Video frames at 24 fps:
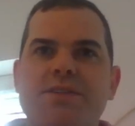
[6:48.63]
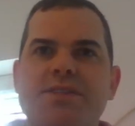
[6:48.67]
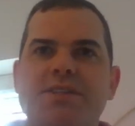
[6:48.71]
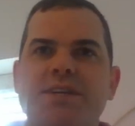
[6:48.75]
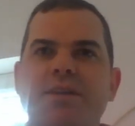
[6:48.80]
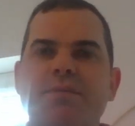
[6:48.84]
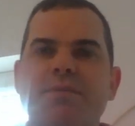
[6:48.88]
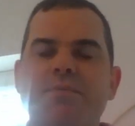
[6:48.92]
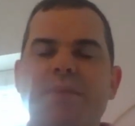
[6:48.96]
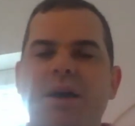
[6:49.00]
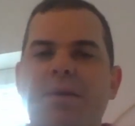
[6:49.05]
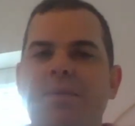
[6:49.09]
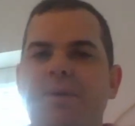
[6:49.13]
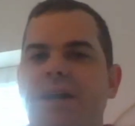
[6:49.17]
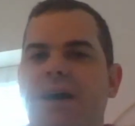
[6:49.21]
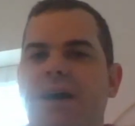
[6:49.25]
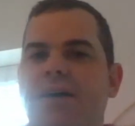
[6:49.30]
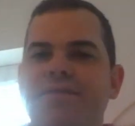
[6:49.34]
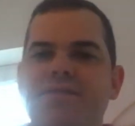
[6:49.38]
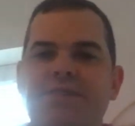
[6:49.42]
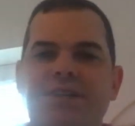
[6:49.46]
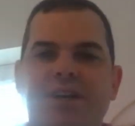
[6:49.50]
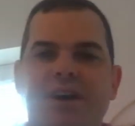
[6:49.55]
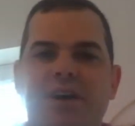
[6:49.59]
So you'd
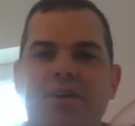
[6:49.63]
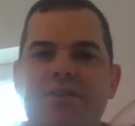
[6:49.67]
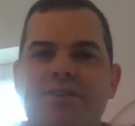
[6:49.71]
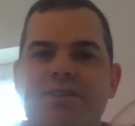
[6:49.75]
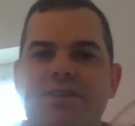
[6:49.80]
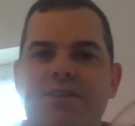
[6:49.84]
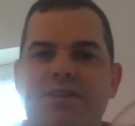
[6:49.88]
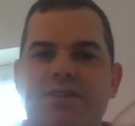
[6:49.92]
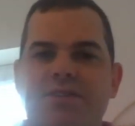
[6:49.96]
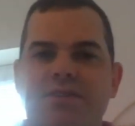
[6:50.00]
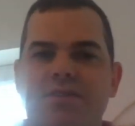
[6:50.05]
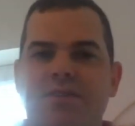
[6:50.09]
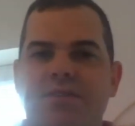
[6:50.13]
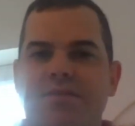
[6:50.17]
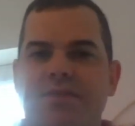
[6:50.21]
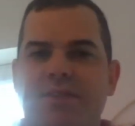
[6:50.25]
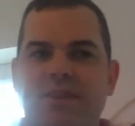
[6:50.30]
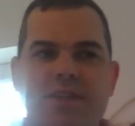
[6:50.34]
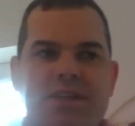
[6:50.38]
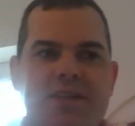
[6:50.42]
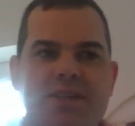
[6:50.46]
have to go to sort of